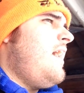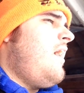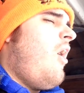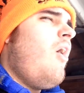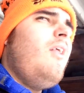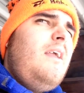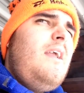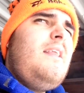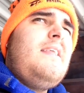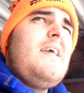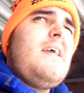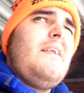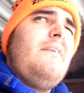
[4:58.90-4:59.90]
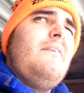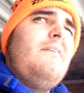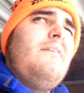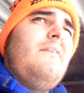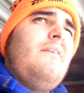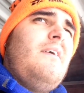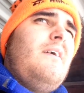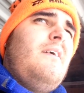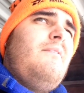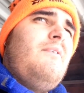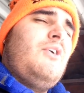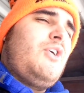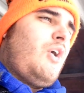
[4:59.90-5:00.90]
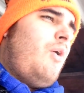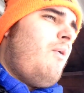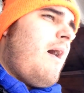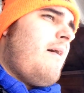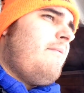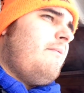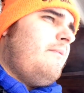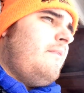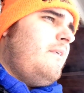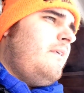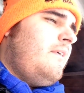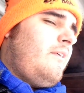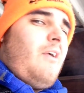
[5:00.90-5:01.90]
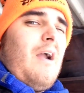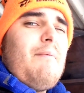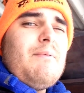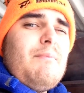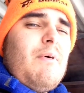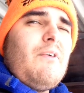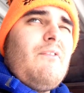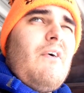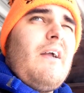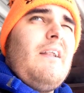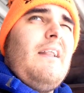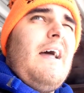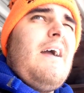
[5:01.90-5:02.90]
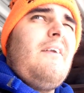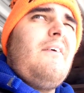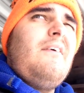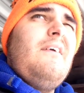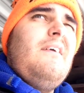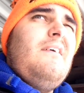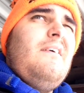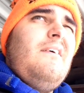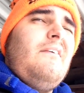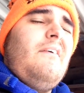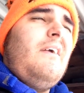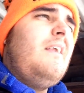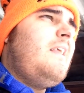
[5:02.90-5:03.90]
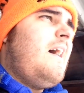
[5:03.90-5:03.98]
All he did was show up, grab his motherfucking ladder, run on